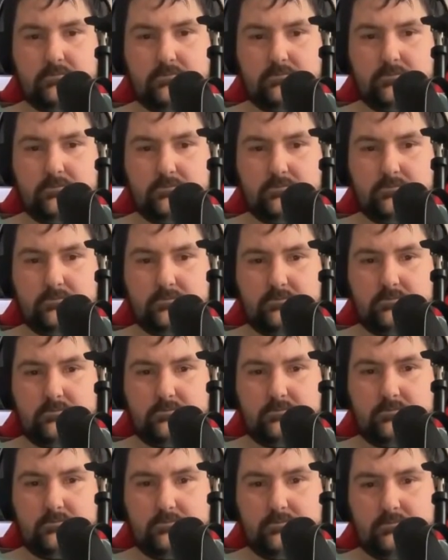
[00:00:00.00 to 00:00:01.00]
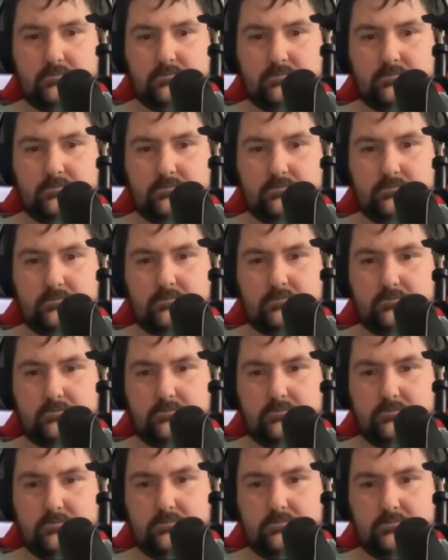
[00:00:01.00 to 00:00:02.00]

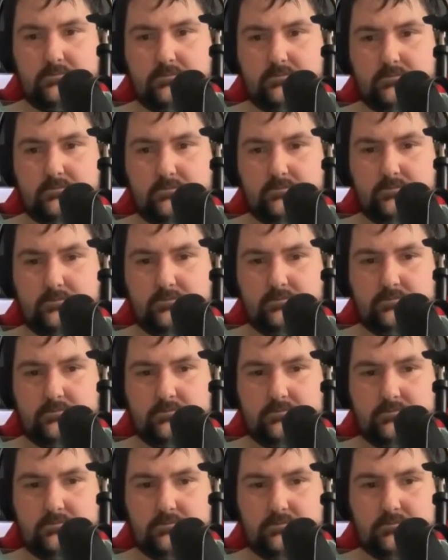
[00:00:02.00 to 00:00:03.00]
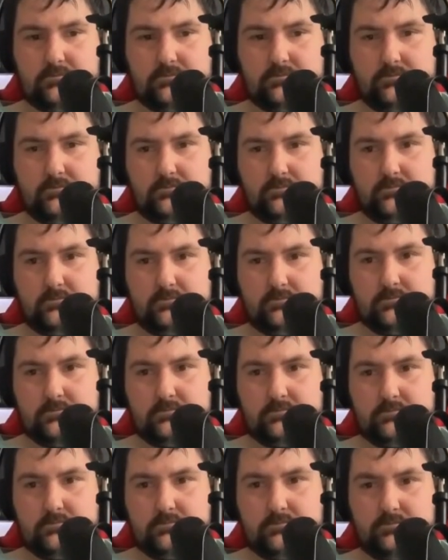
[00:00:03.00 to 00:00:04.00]

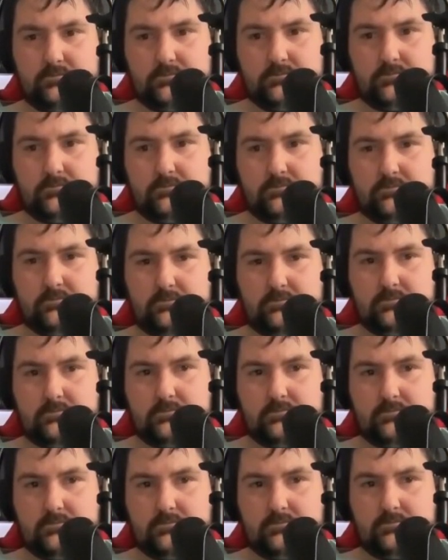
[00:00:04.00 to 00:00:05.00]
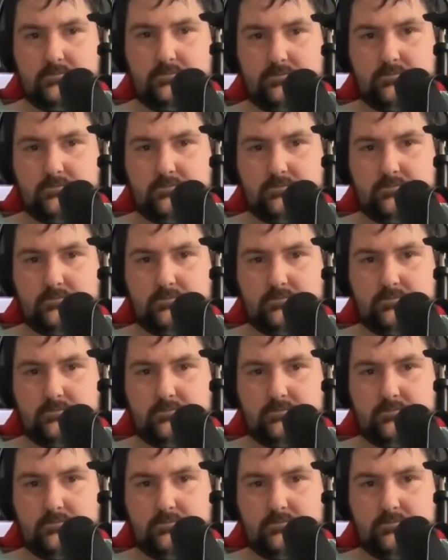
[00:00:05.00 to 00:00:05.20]
[no speech]